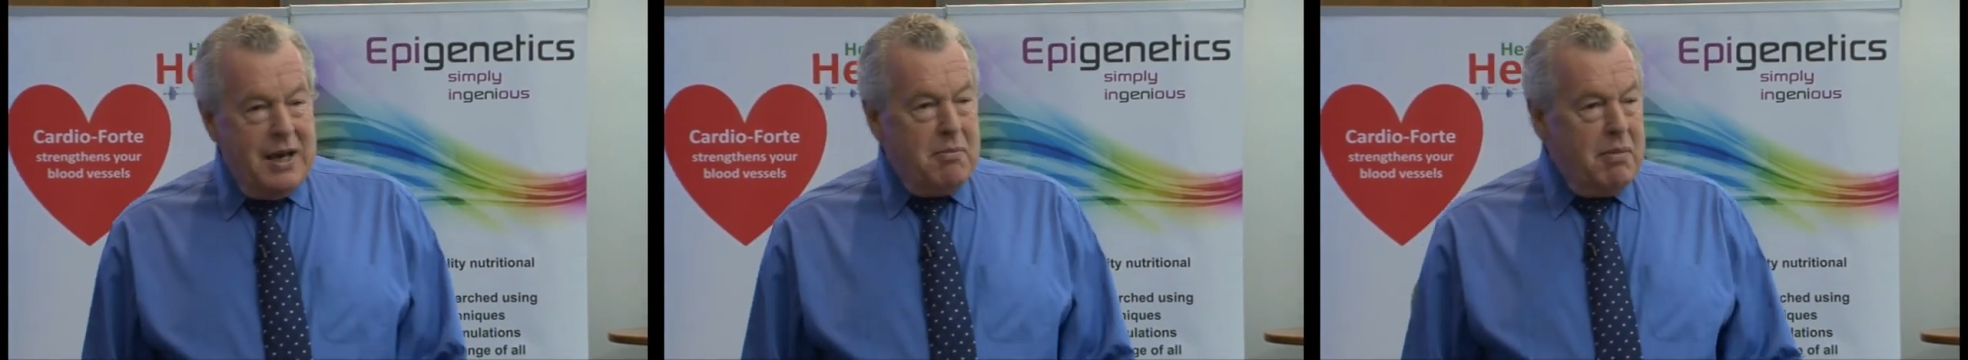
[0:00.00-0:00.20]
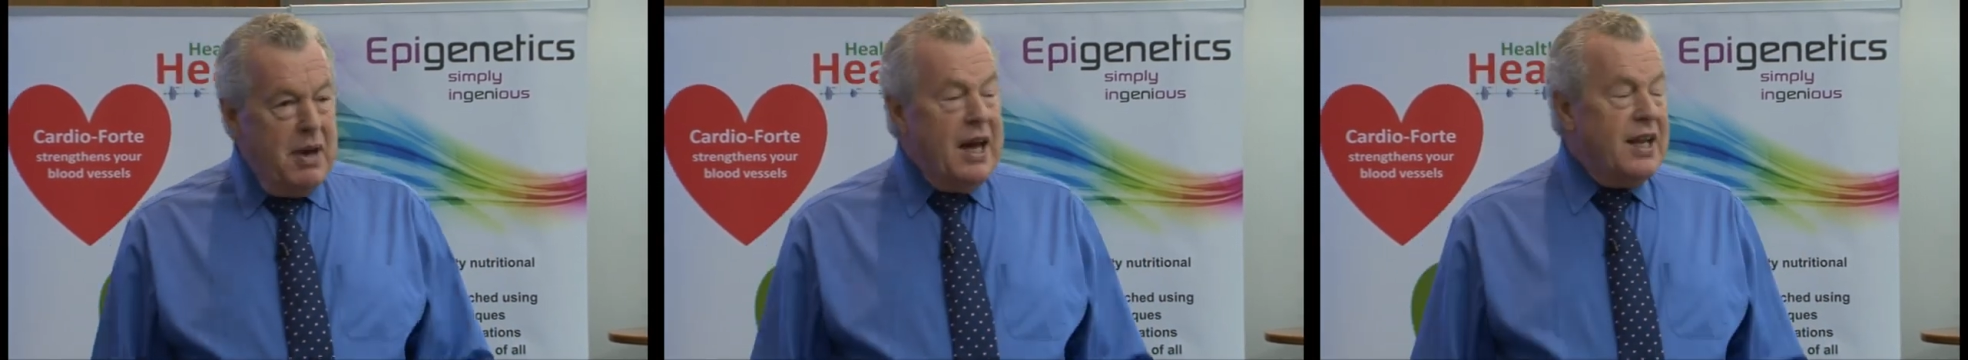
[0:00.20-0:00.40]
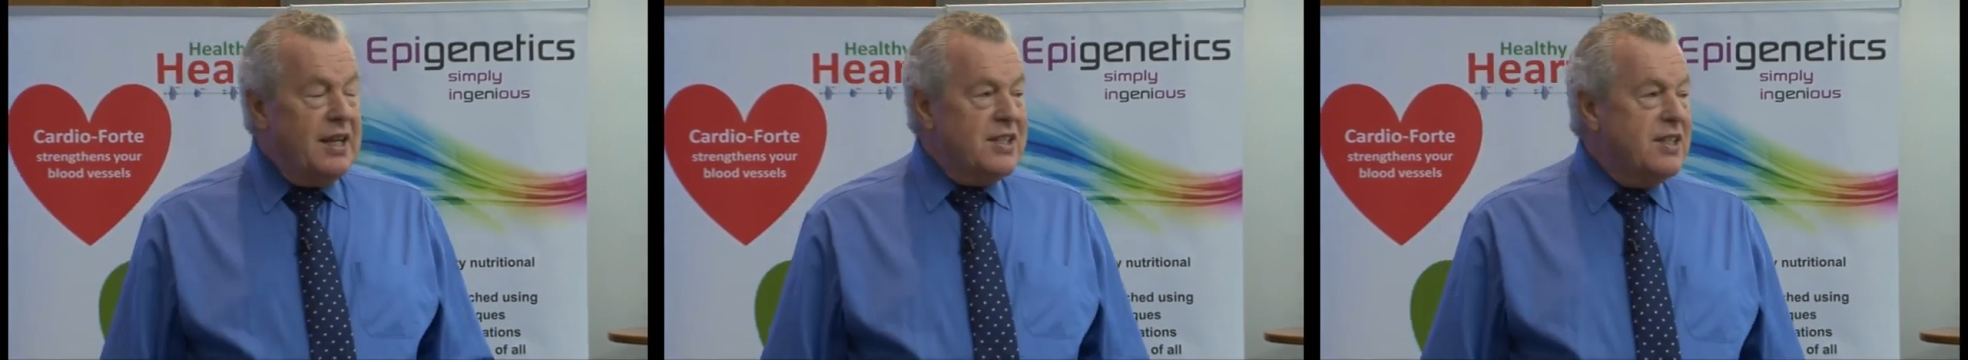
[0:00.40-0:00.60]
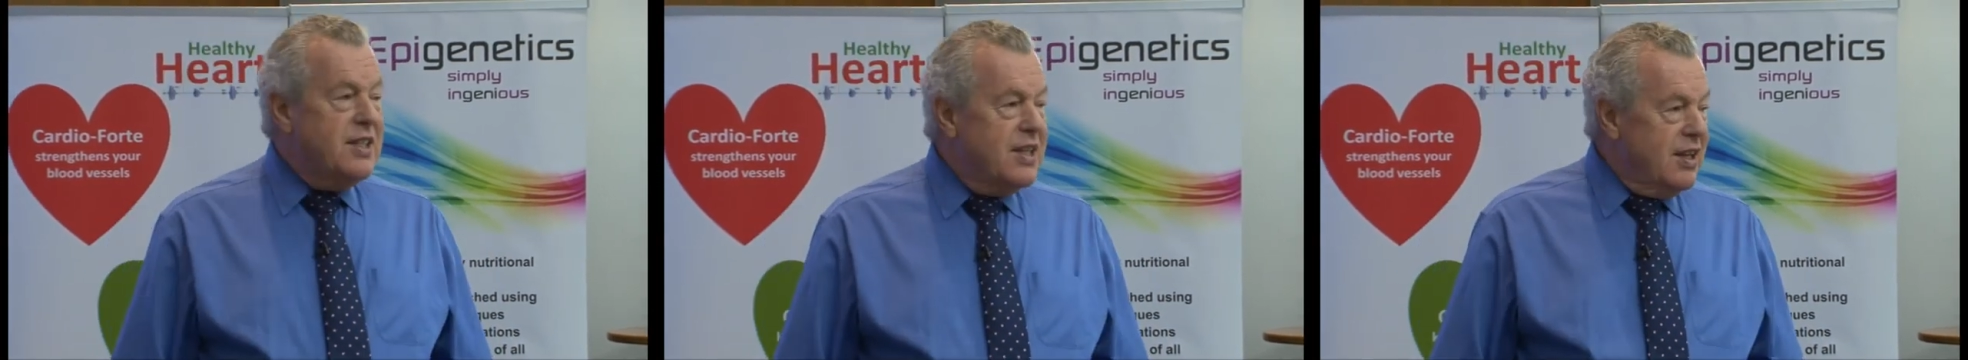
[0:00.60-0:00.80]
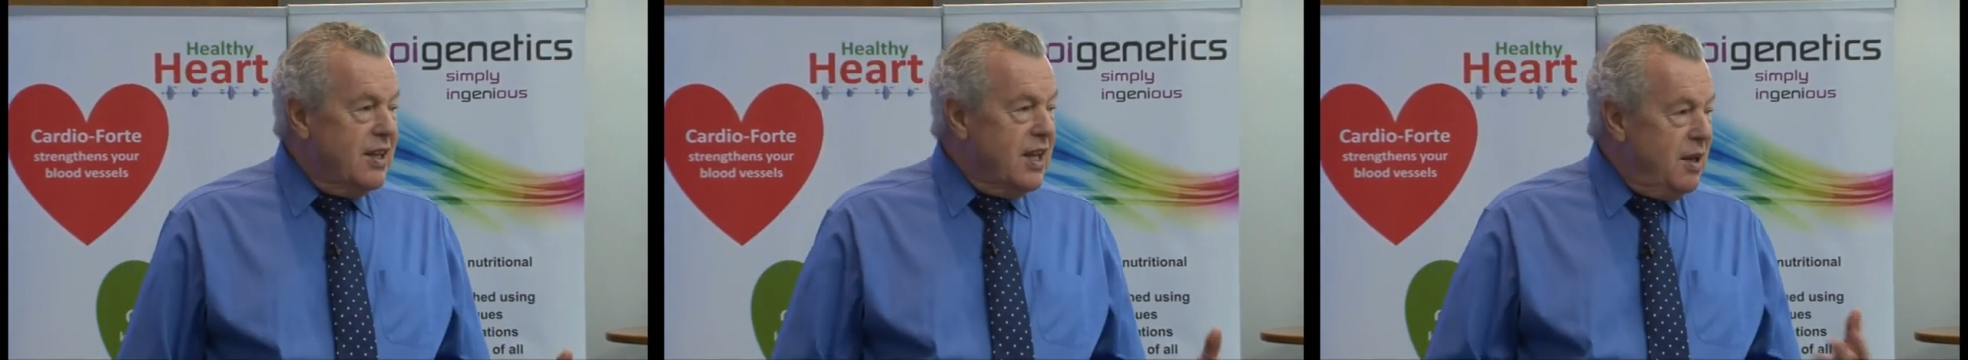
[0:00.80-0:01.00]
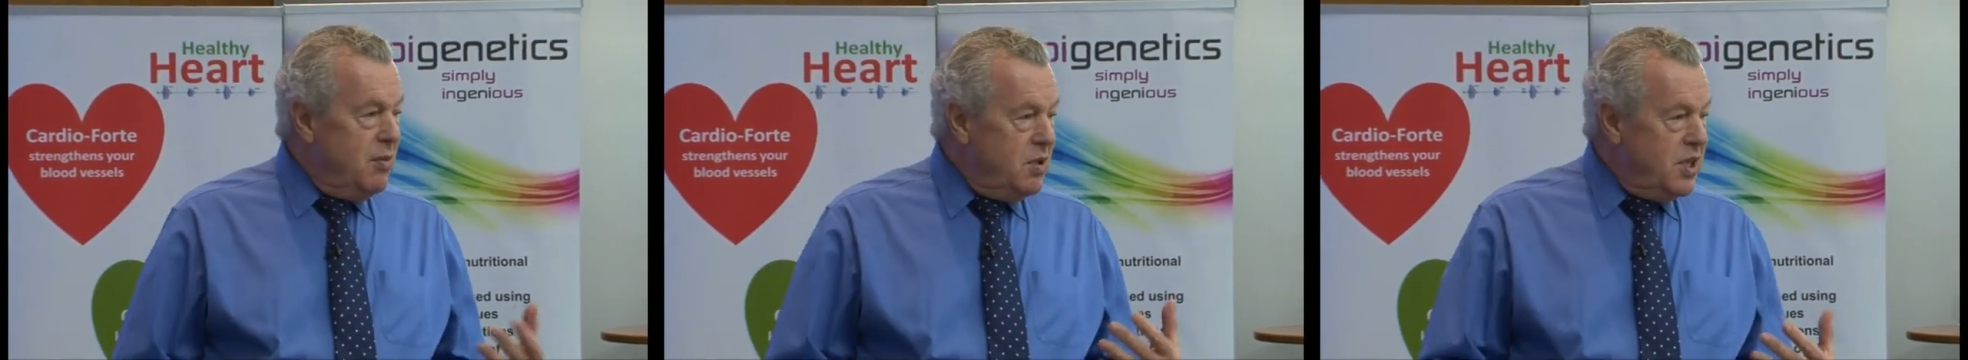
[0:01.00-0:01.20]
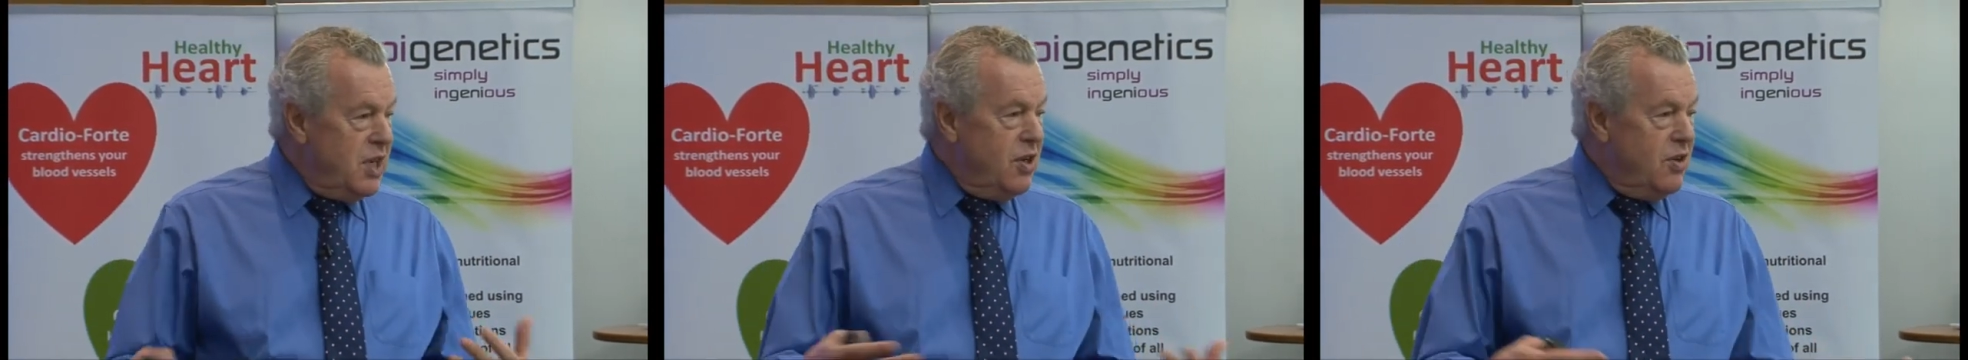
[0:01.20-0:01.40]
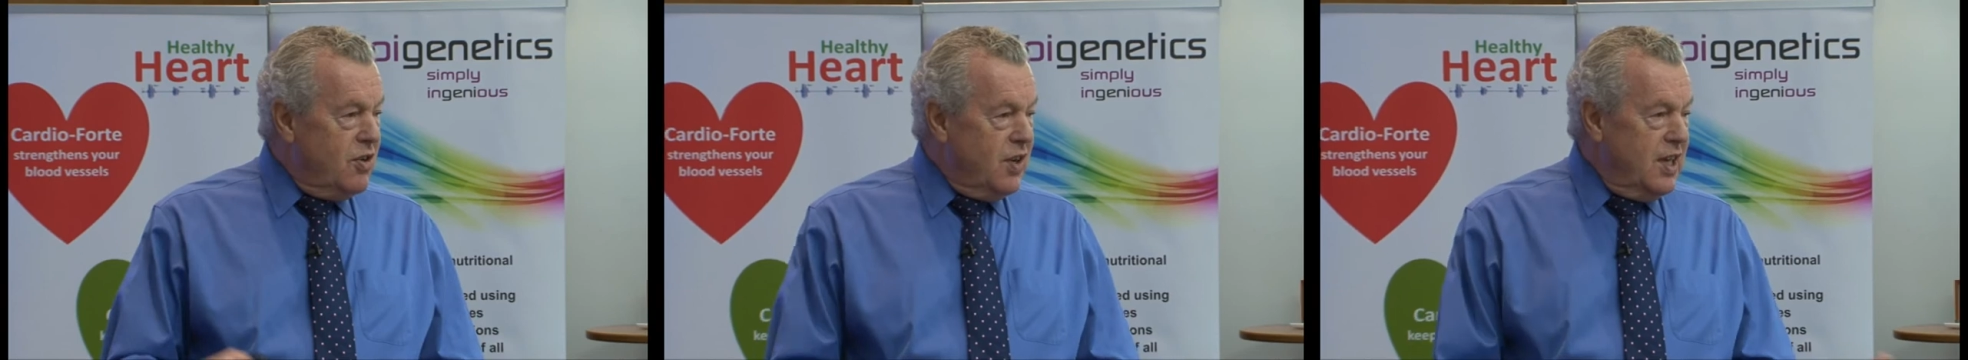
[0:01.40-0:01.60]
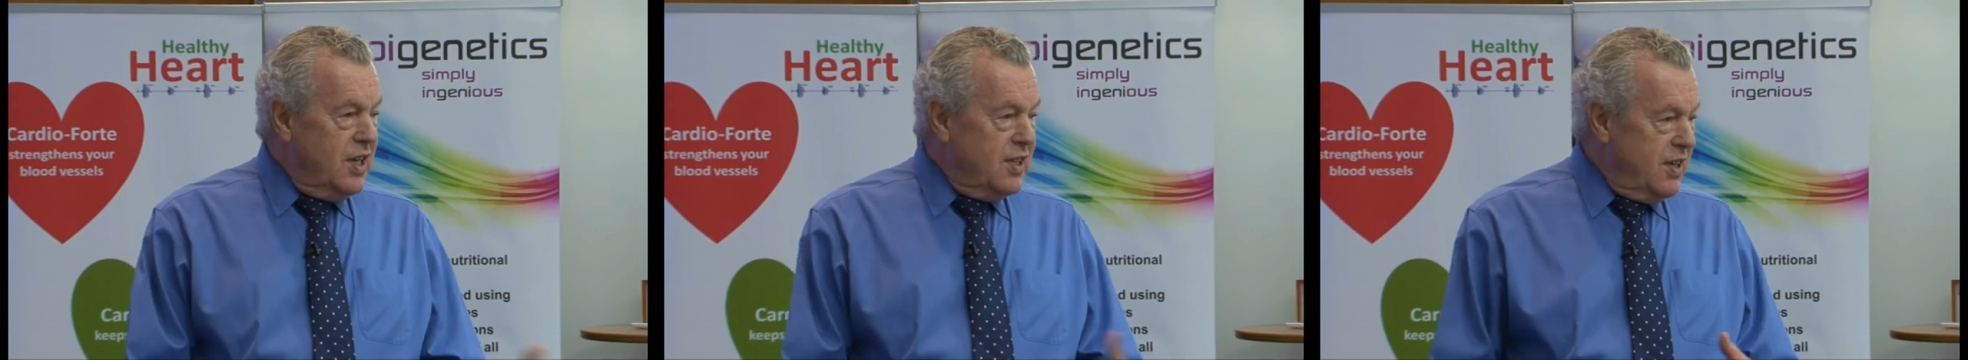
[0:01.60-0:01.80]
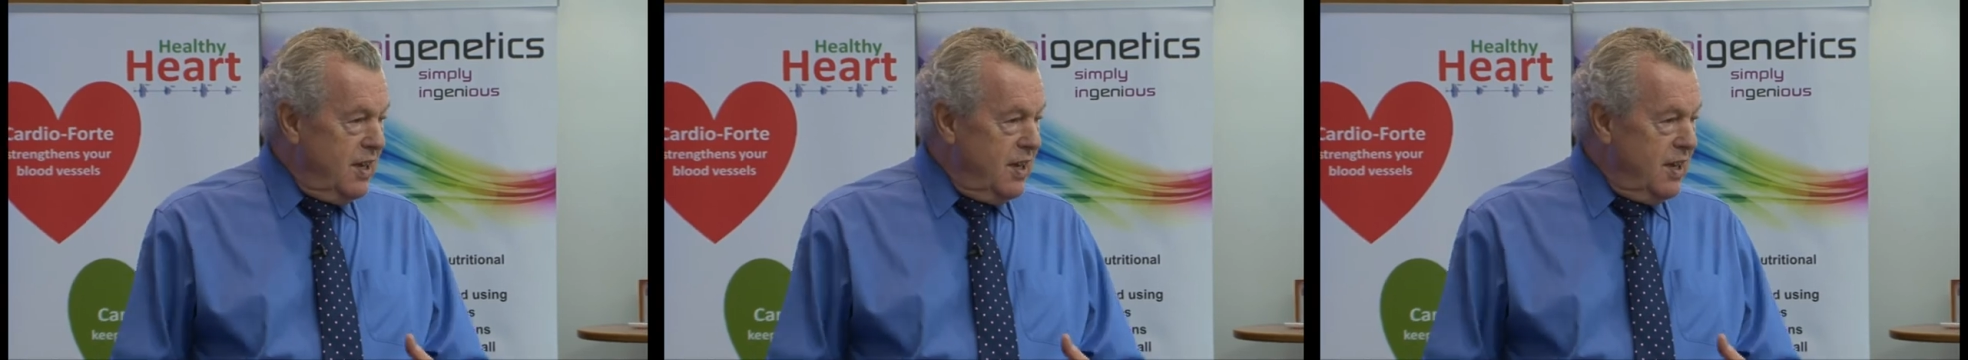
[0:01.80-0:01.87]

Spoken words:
But it would increase,